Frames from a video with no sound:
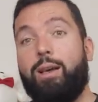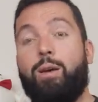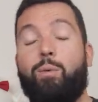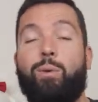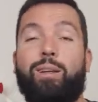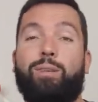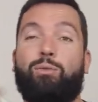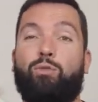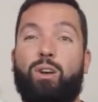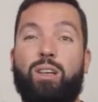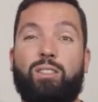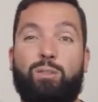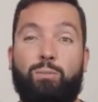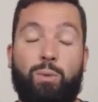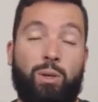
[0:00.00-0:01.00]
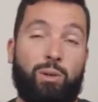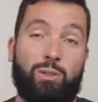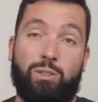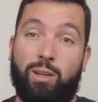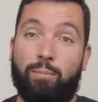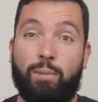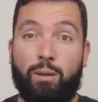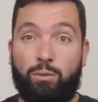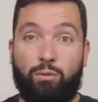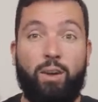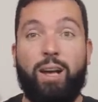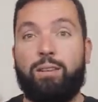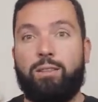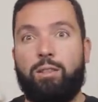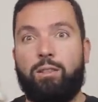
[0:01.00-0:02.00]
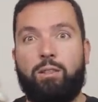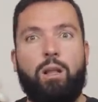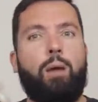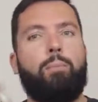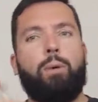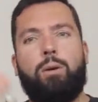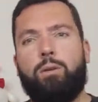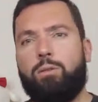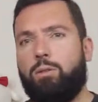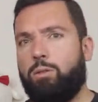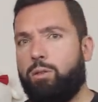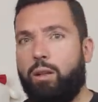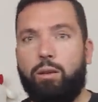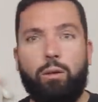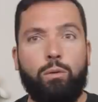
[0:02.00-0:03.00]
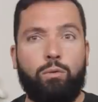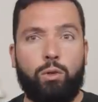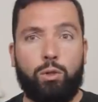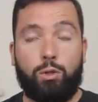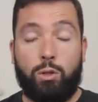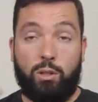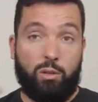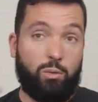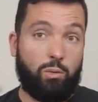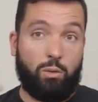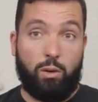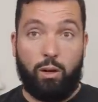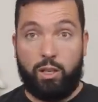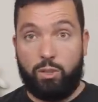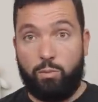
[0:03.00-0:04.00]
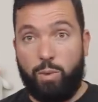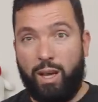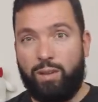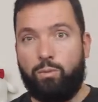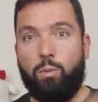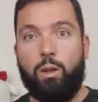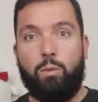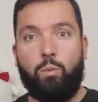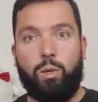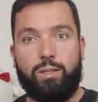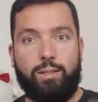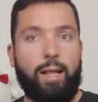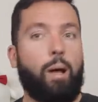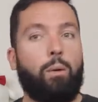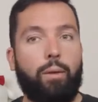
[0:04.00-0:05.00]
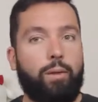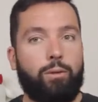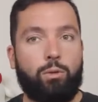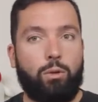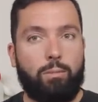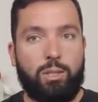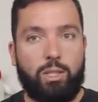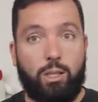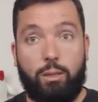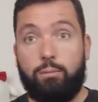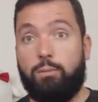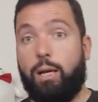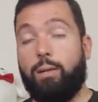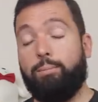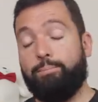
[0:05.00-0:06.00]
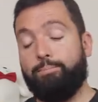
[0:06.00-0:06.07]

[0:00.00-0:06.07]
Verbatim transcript: When it fails, it's because something fails. It's not because there's a new version that you did not expect that was downloaded to the machine, right?